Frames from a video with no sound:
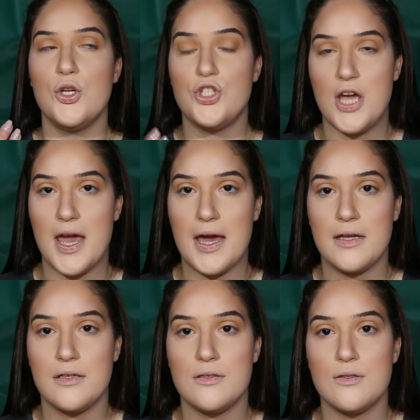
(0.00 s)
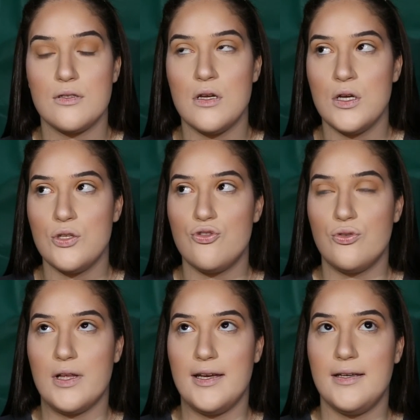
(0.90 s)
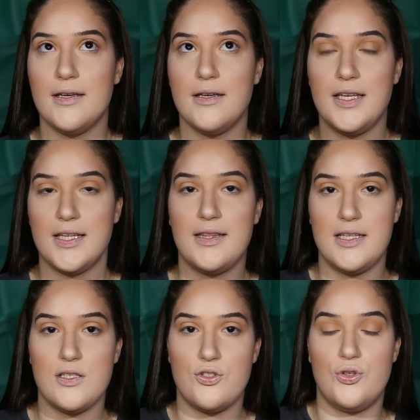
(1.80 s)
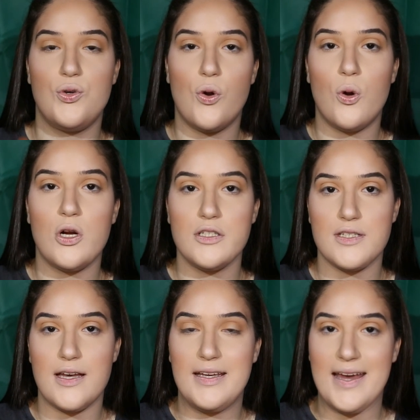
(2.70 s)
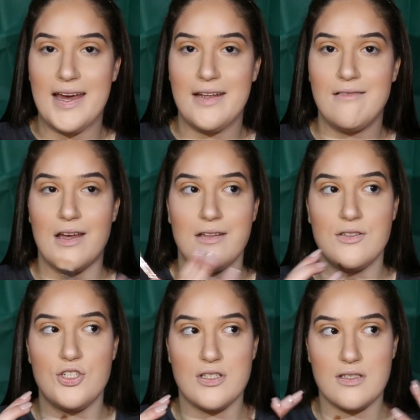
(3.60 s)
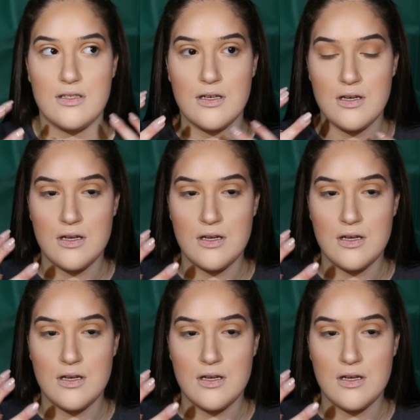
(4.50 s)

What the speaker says: chance to like get this to court again and just